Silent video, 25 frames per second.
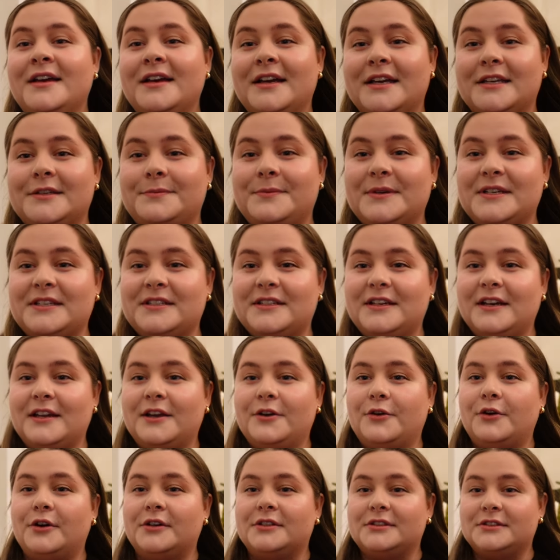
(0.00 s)
especially
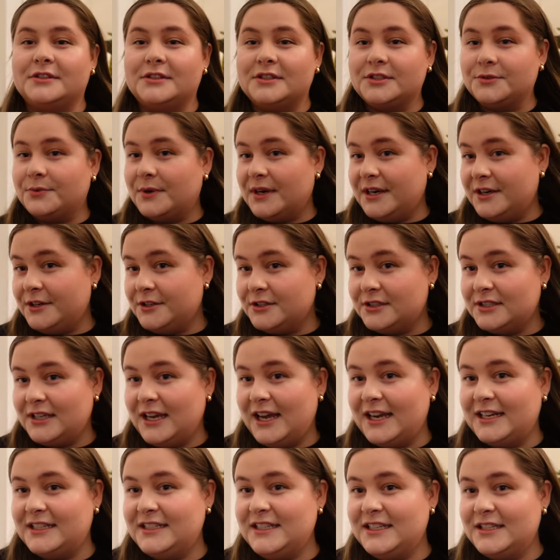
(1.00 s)
on sweaters
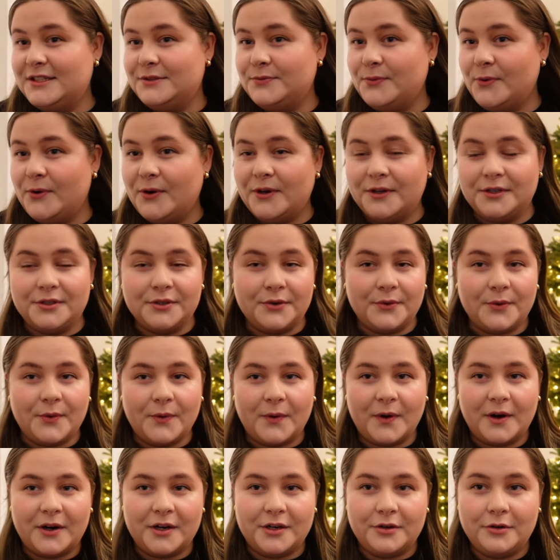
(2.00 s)
like this one,
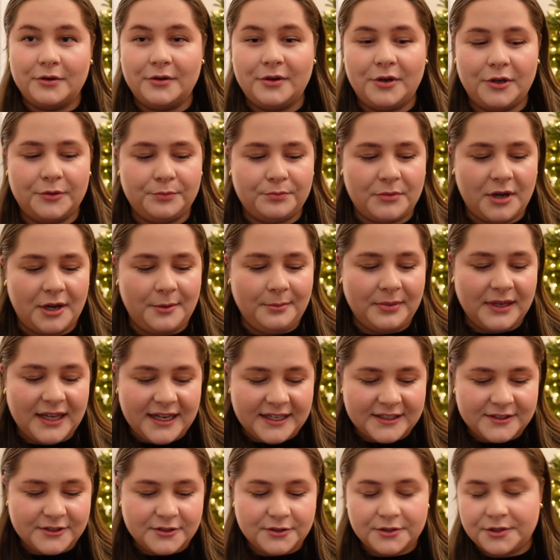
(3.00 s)
or on my
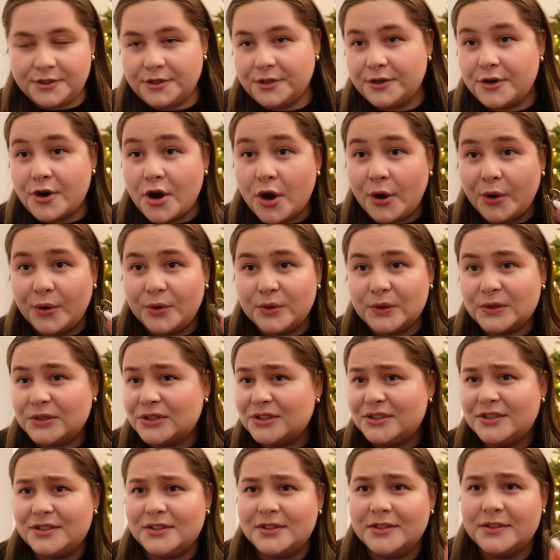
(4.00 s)
blazer,
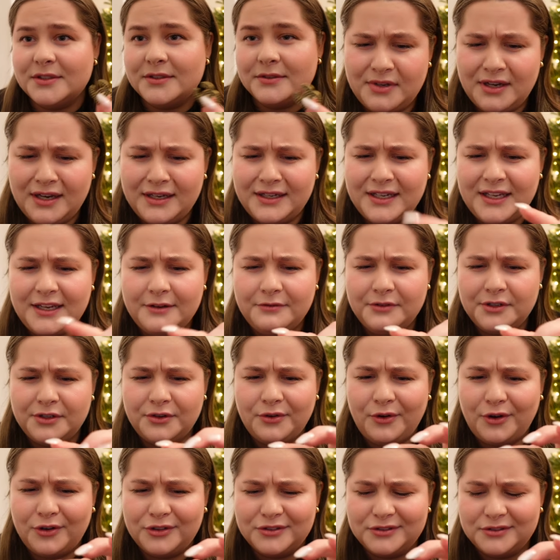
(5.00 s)
coat, and even
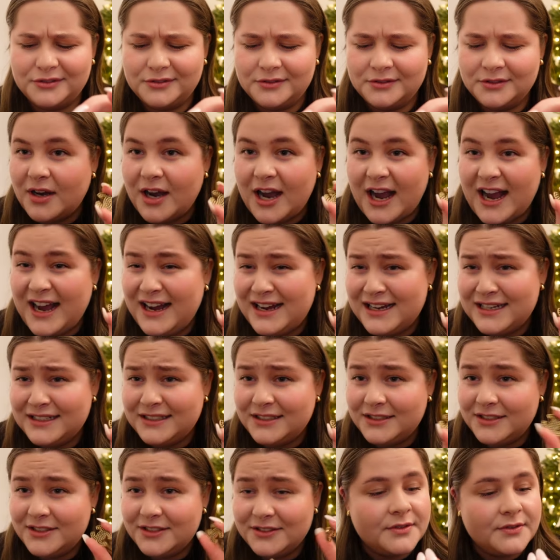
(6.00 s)
on a
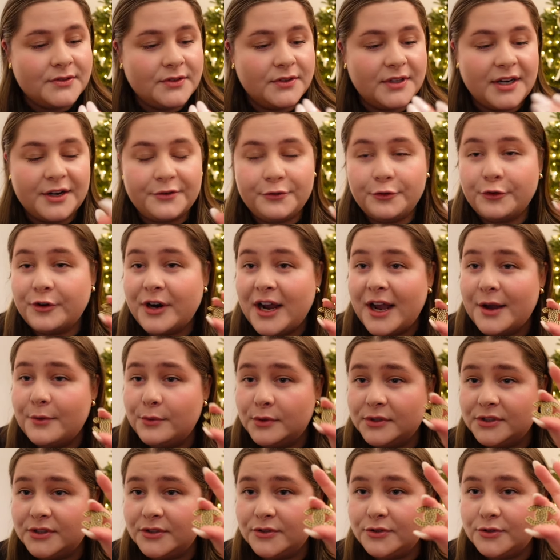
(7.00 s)
hat. So therefore, I
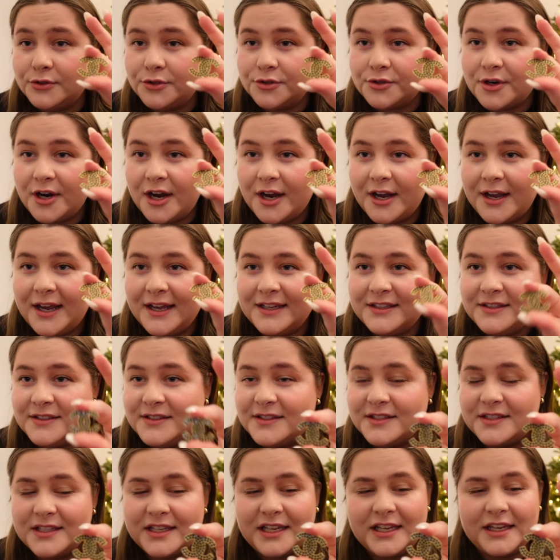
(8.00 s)
wanted to try and
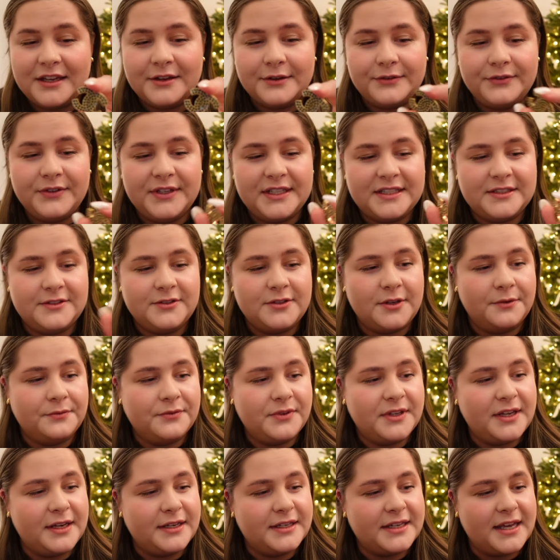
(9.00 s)
see if it's
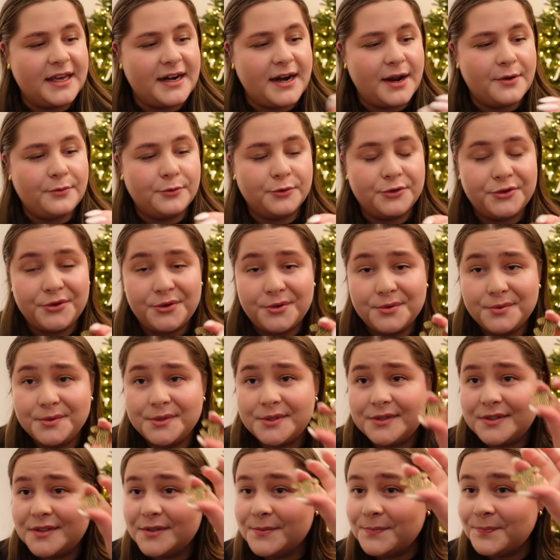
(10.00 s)
something that I would
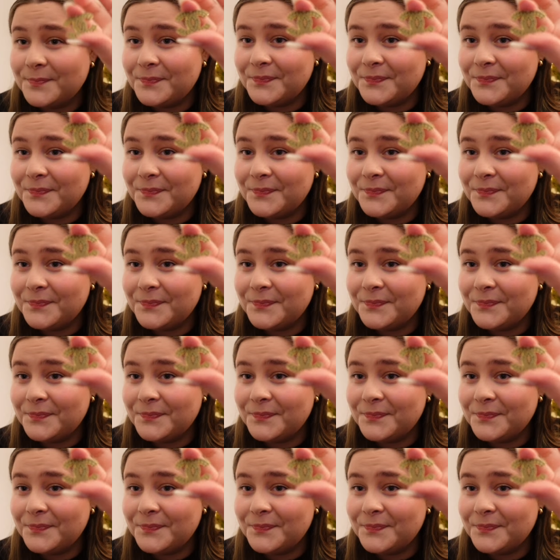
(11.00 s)
use.